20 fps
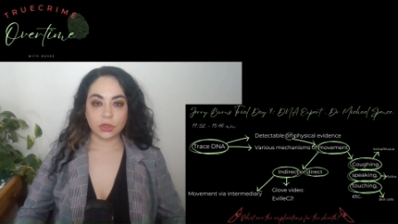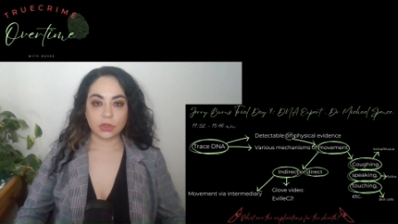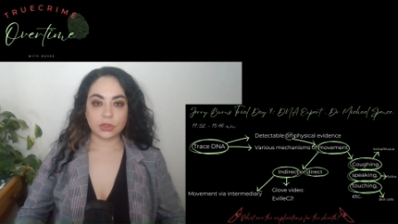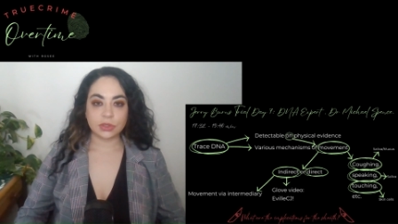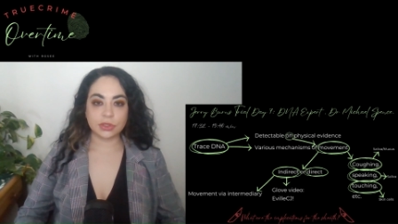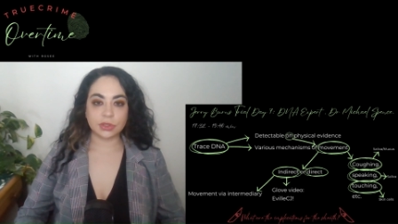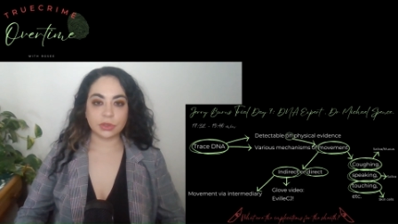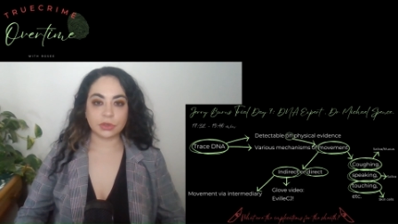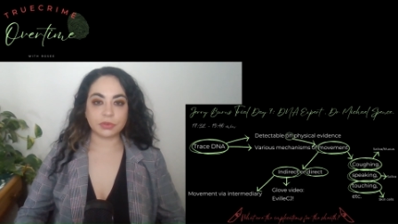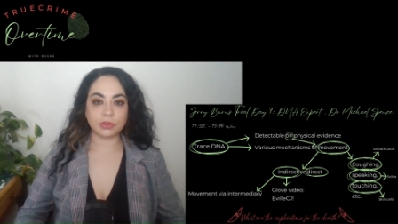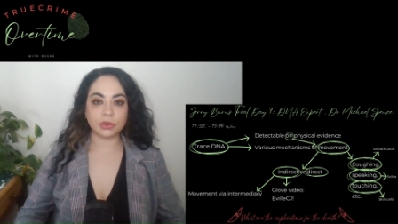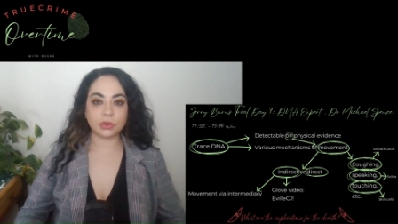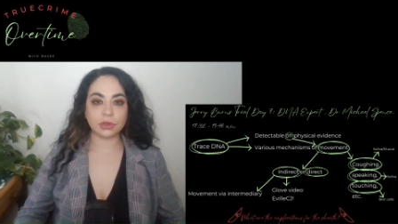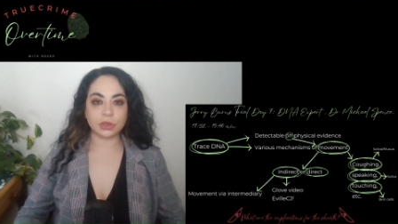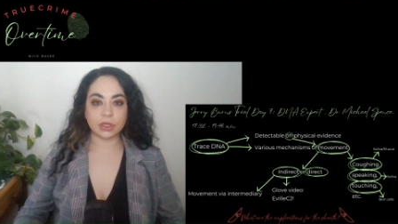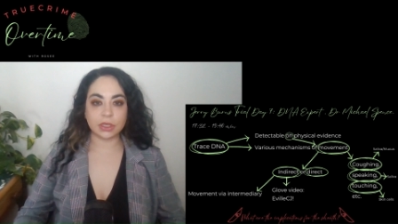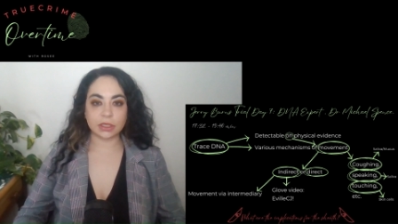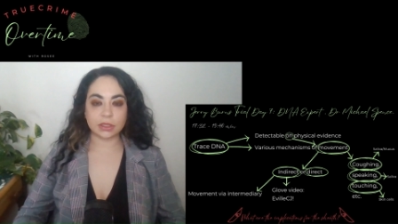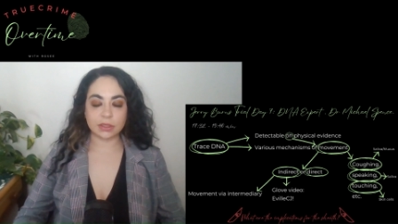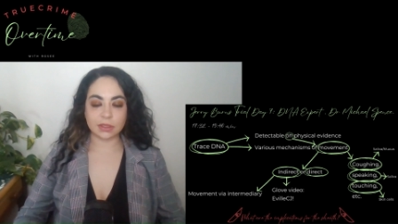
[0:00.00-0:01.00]
So if you're
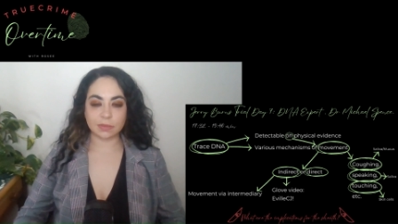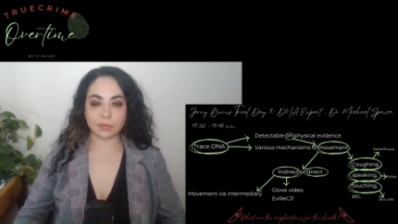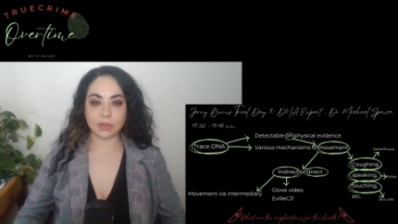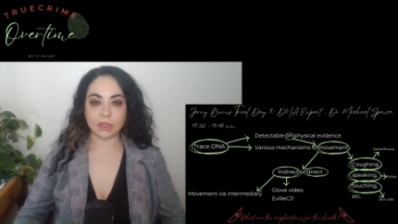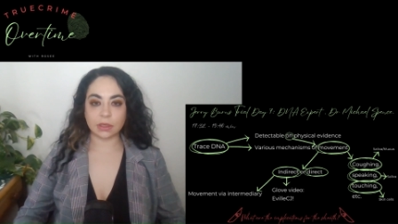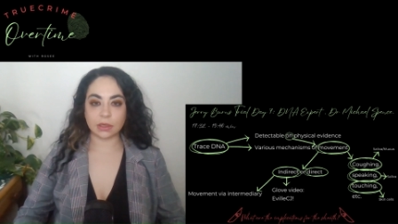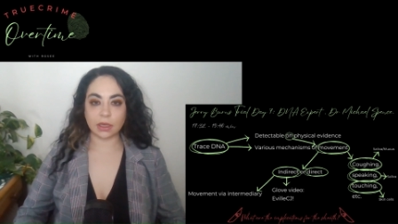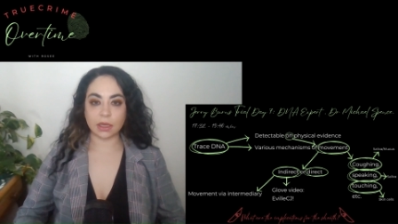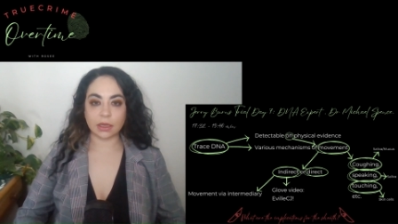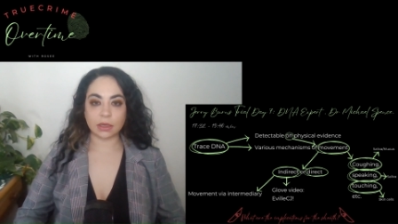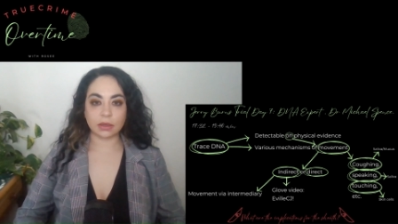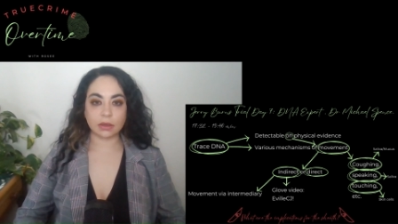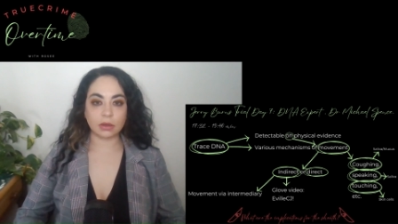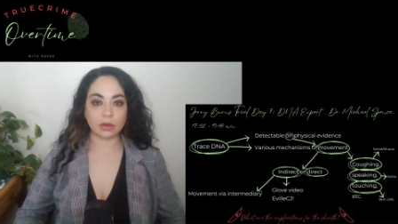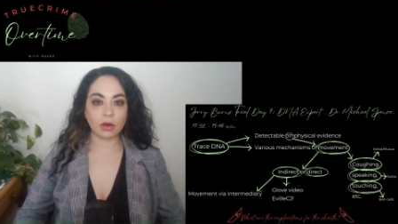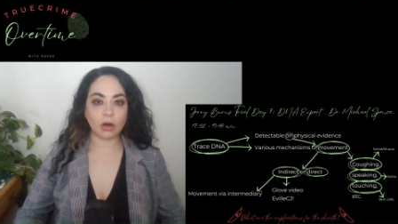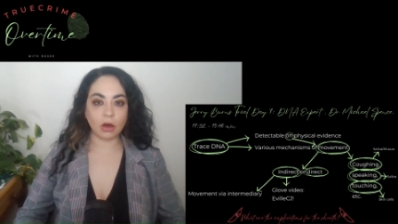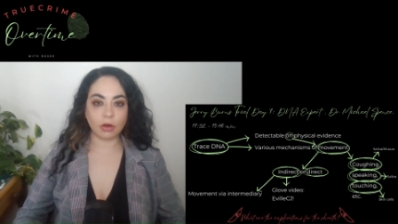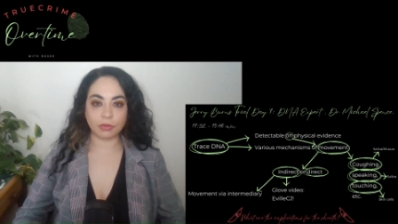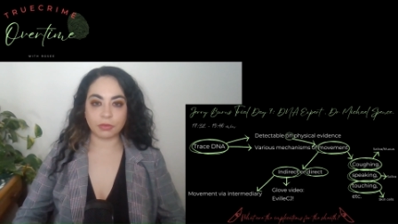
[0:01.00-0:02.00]
looking at something like
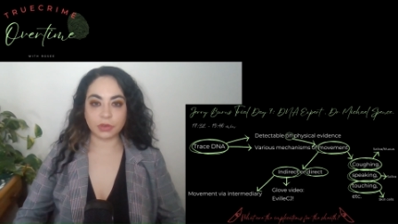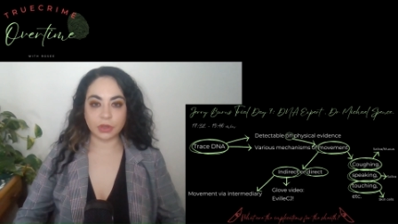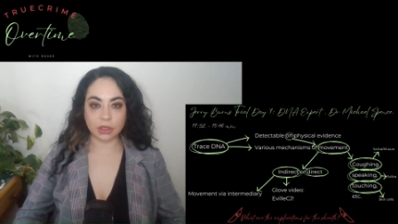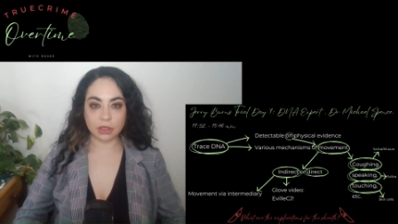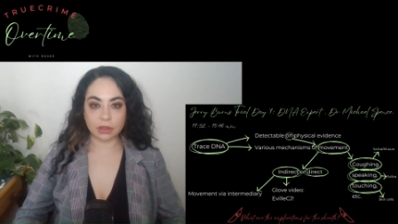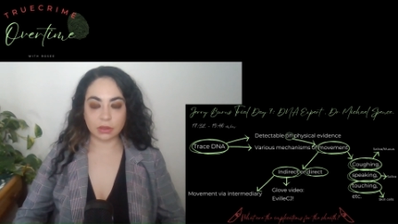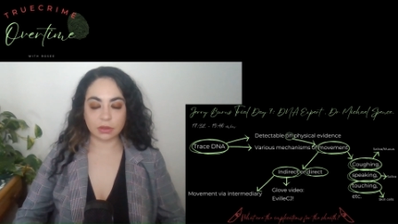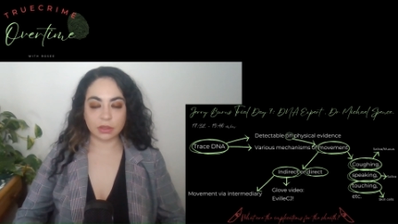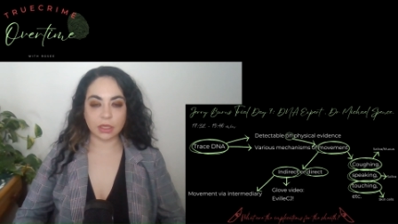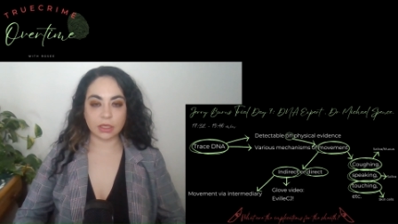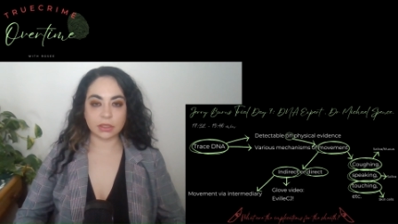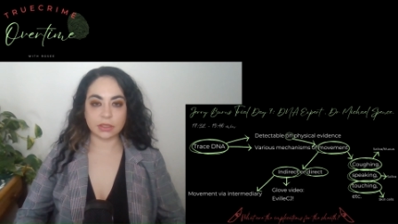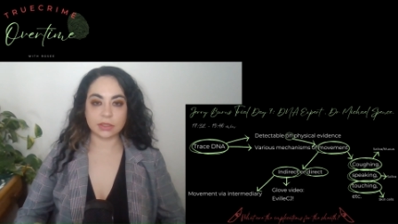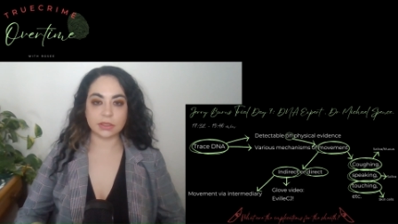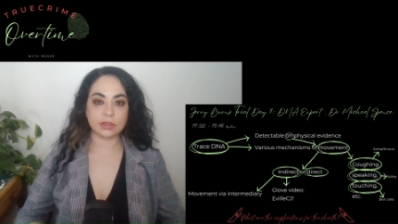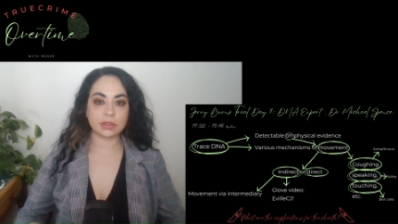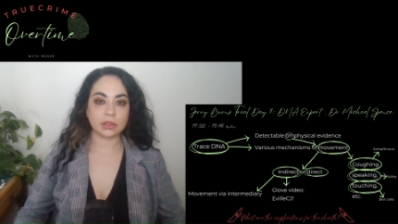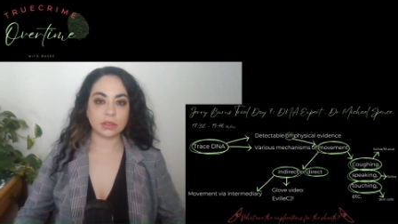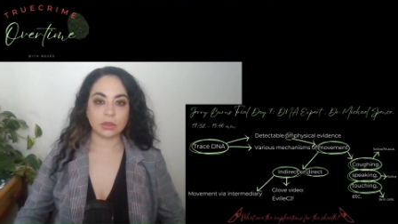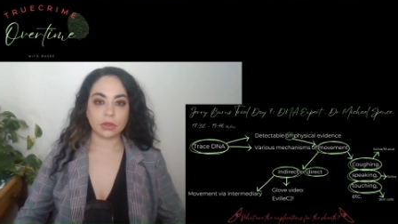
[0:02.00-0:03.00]
coughing, that's